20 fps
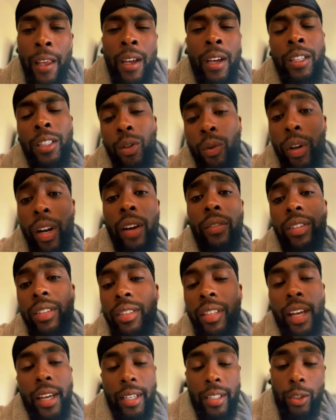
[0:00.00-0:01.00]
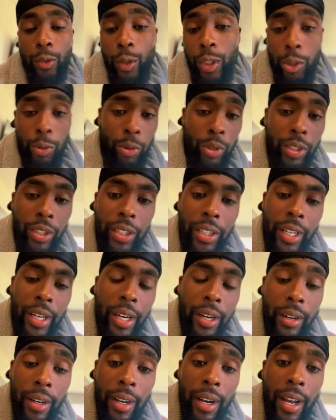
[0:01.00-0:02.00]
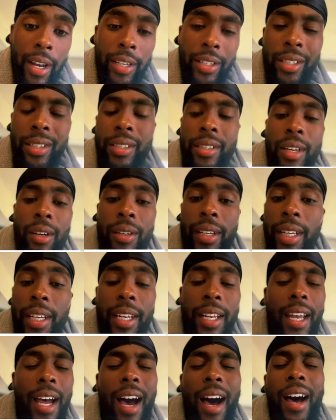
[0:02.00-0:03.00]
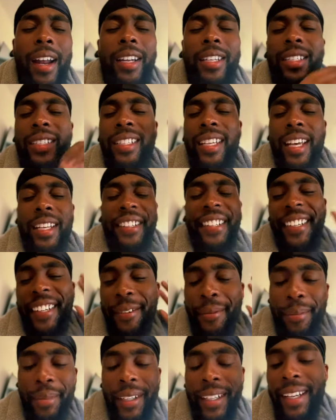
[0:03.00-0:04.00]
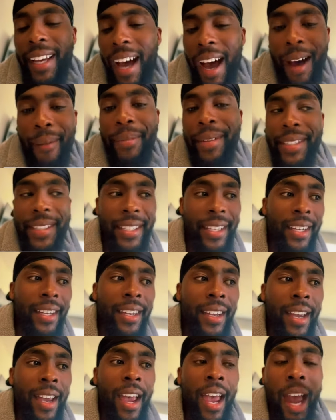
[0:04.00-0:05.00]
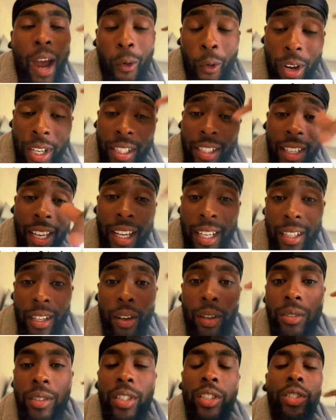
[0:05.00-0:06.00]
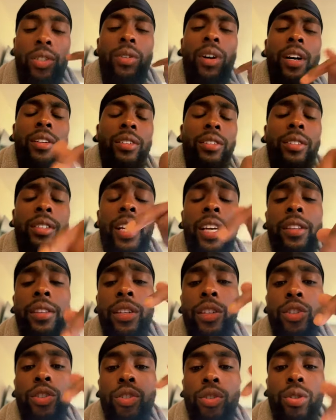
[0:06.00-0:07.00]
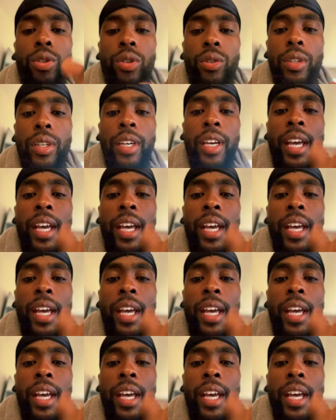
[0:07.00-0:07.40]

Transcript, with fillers: So whatever Satan's whispering to your ear today, just know that God has said the complete opposite. And once Satan knows that you understand this truth,